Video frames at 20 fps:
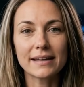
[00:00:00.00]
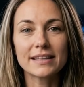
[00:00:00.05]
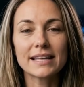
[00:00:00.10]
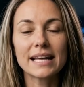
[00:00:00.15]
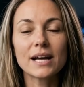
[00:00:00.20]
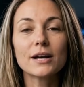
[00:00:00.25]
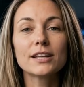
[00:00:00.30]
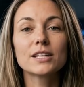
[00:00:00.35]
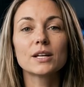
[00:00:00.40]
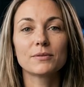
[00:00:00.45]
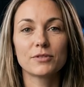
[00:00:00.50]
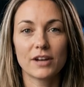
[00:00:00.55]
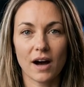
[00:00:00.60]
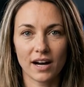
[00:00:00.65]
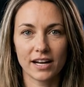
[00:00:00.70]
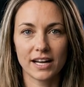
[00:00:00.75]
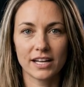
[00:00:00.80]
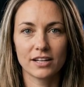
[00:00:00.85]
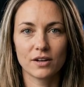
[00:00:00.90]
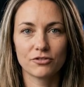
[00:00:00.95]
near-term
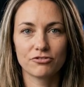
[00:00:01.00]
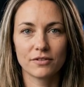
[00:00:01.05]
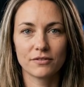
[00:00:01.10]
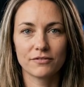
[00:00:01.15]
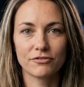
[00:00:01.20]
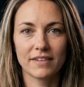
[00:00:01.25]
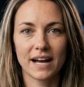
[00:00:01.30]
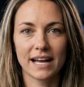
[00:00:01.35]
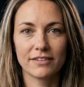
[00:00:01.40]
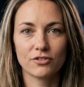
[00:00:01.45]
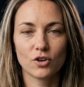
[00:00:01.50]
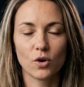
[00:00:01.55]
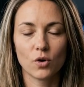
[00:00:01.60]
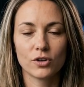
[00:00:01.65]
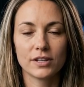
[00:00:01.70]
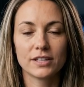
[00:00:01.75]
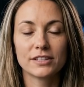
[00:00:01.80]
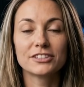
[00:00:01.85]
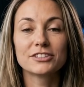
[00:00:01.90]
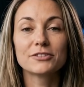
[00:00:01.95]
target of
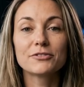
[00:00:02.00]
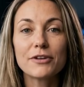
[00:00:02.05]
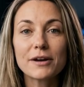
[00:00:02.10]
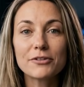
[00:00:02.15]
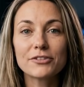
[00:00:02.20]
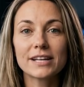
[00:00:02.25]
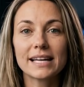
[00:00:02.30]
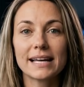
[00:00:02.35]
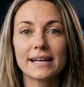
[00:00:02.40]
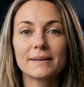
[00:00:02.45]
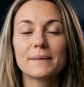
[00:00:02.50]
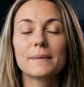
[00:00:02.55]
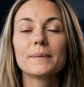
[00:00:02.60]
$5.50